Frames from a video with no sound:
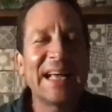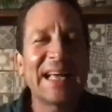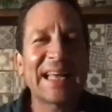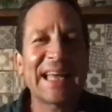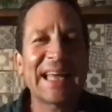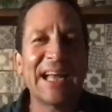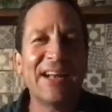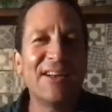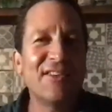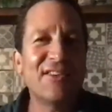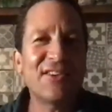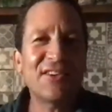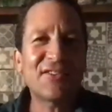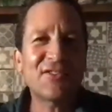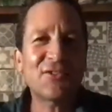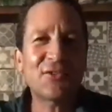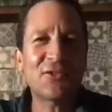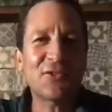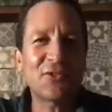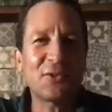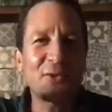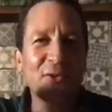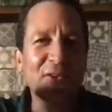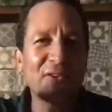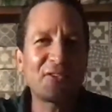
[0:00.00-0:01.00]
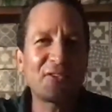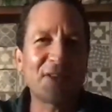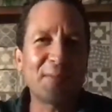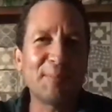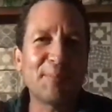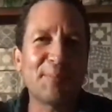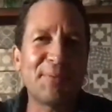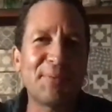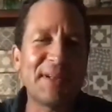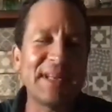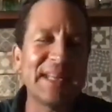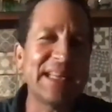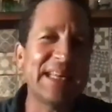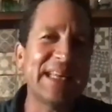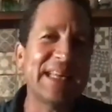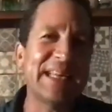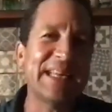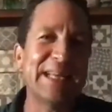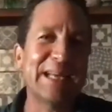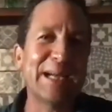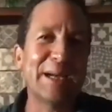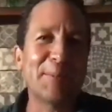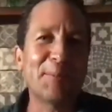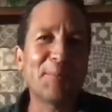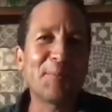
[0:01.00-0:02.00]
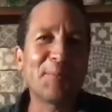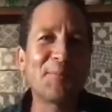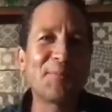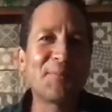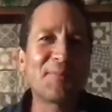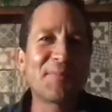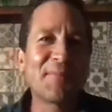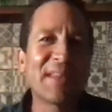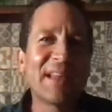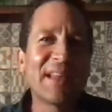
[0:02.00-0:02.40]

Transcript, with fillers: can you just sort of simply, um,